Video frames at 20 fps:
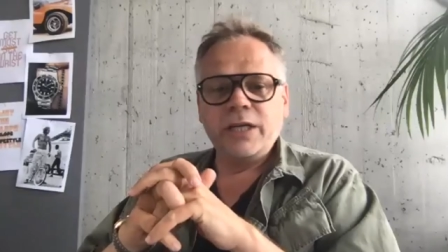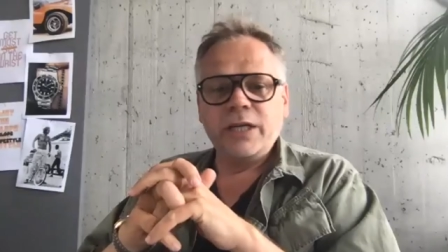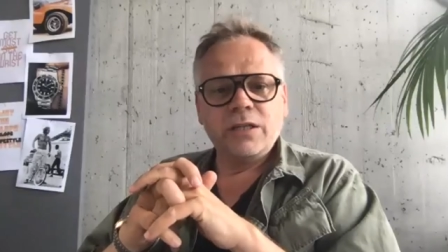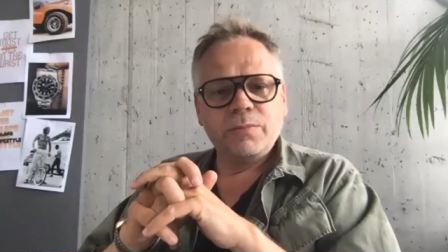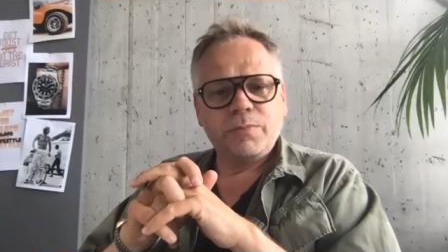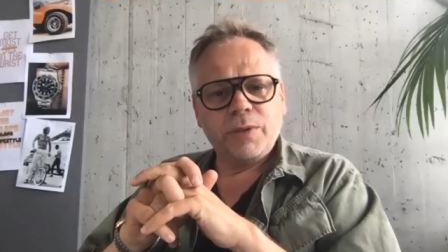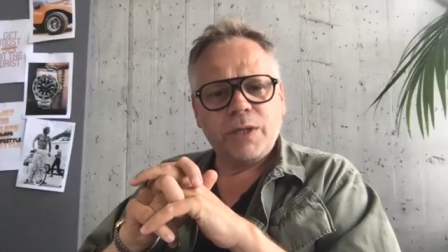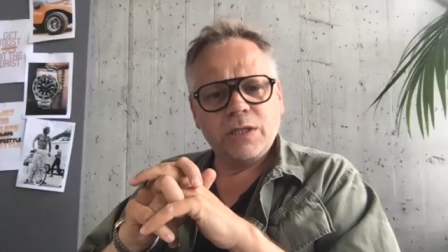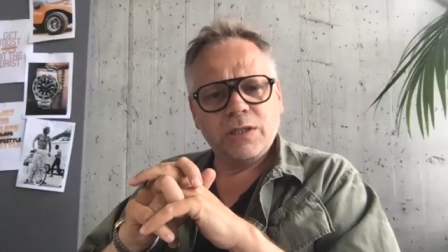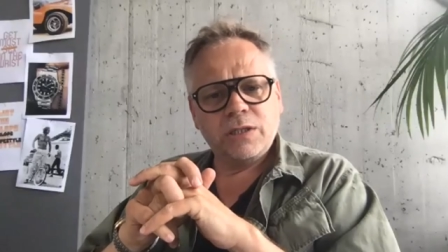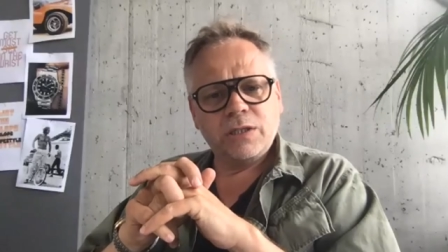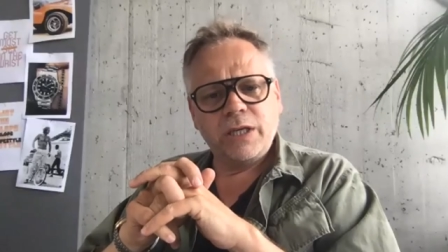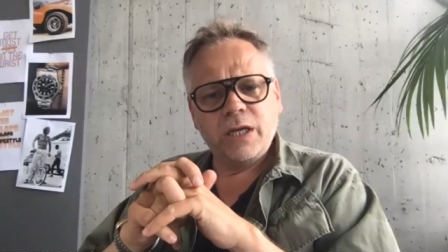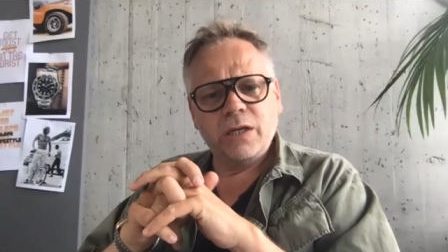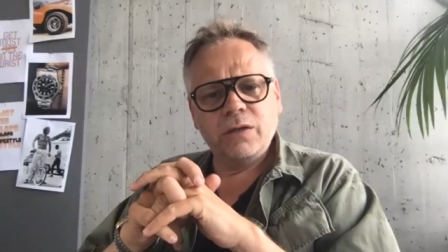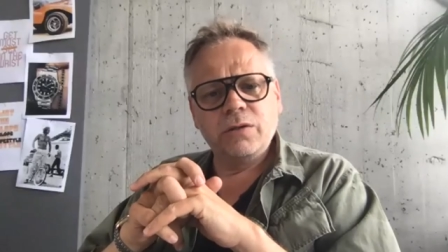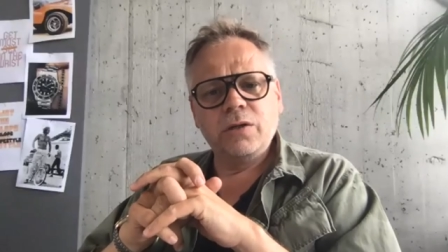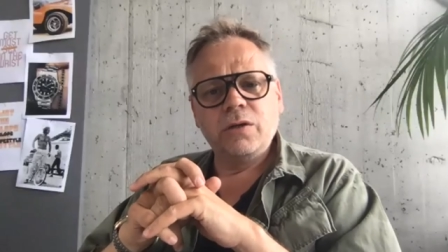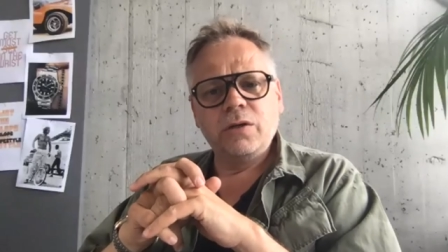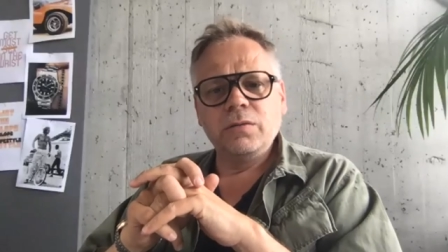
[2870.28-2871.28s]
in the past,
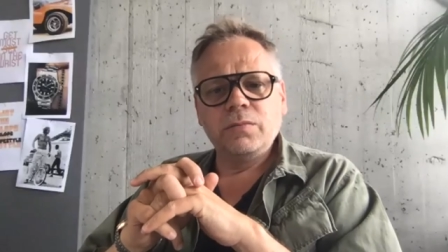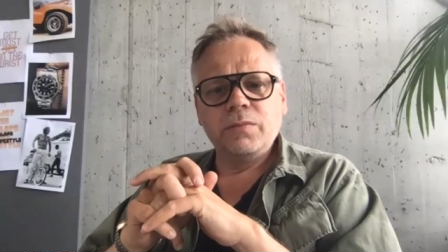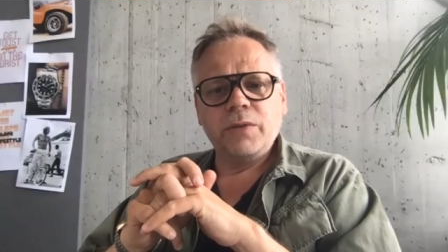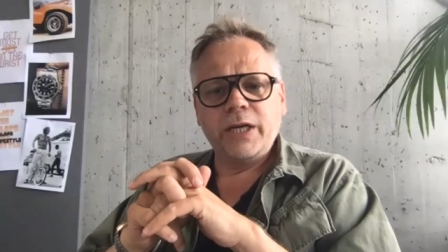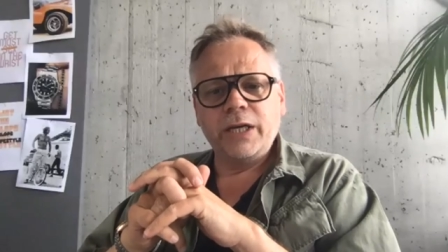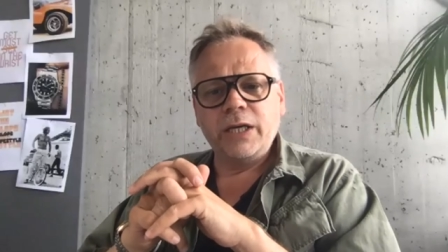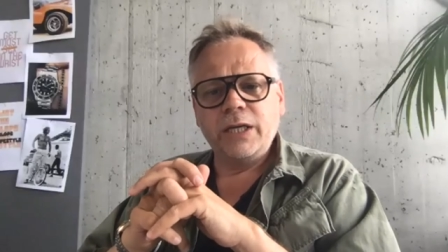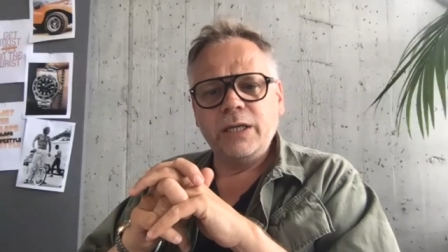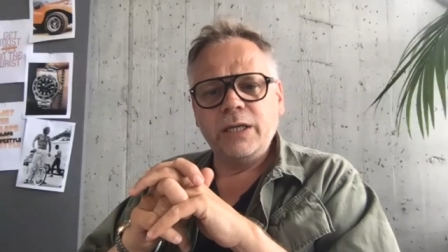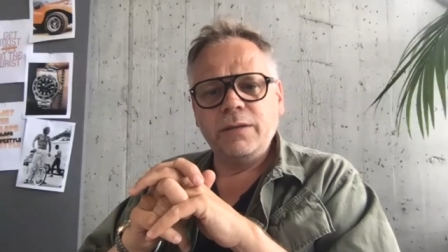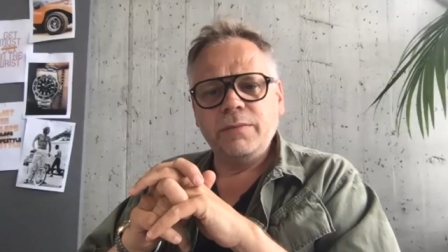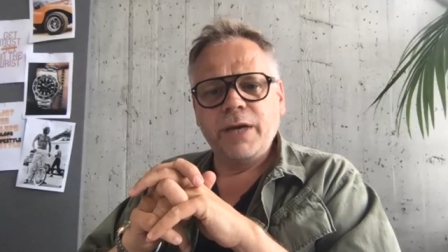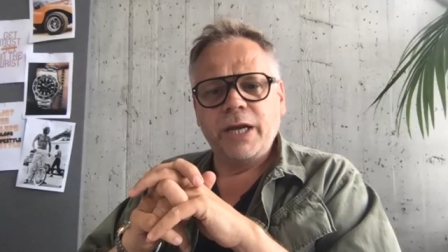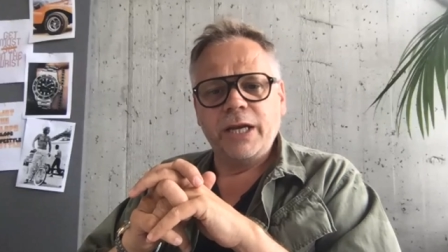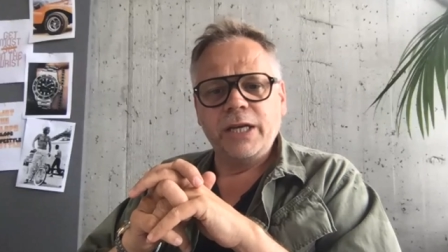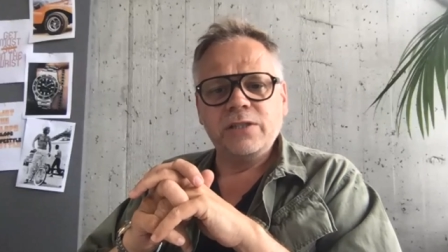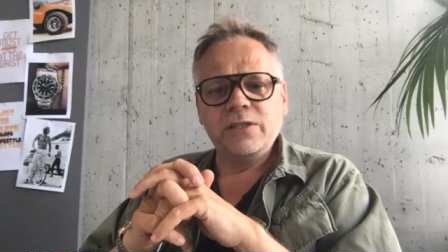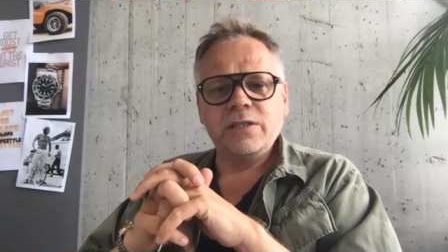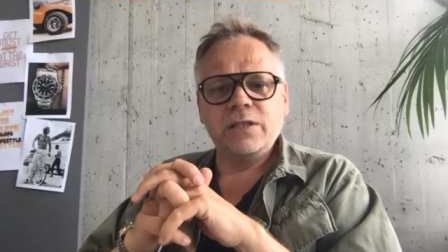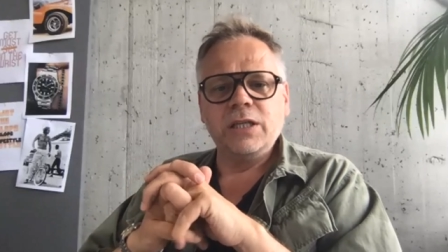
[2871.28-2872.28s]
yellow gold, so
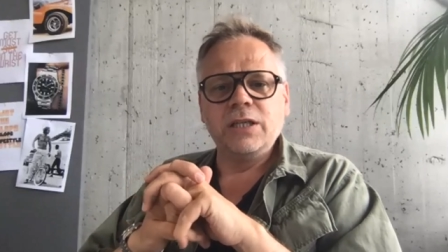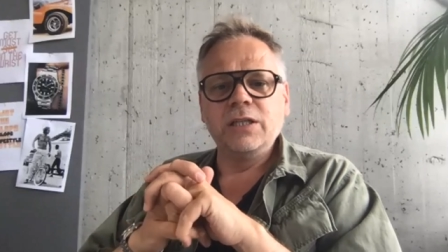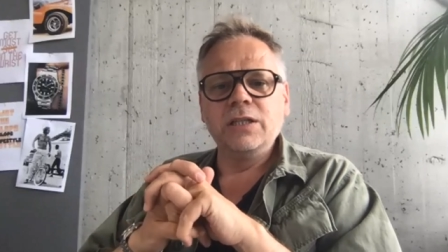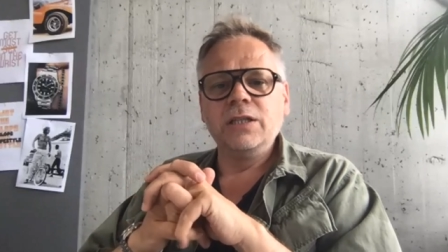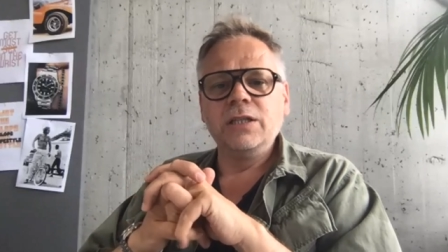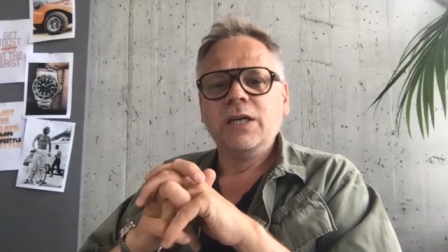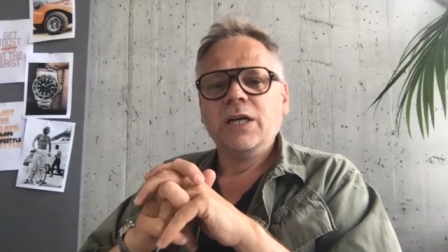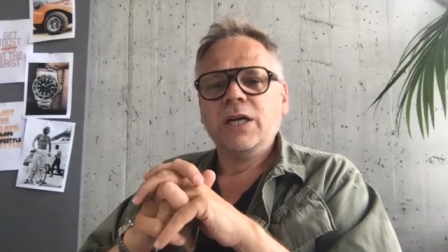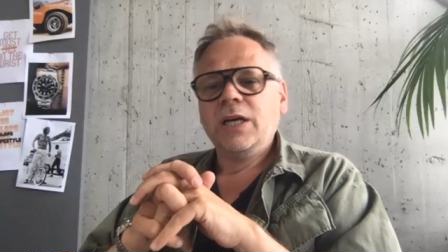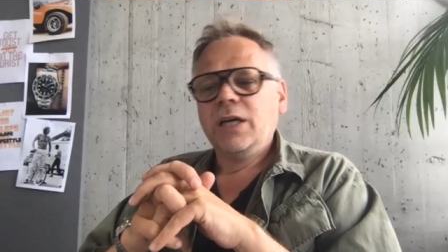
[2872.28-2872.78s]
steel.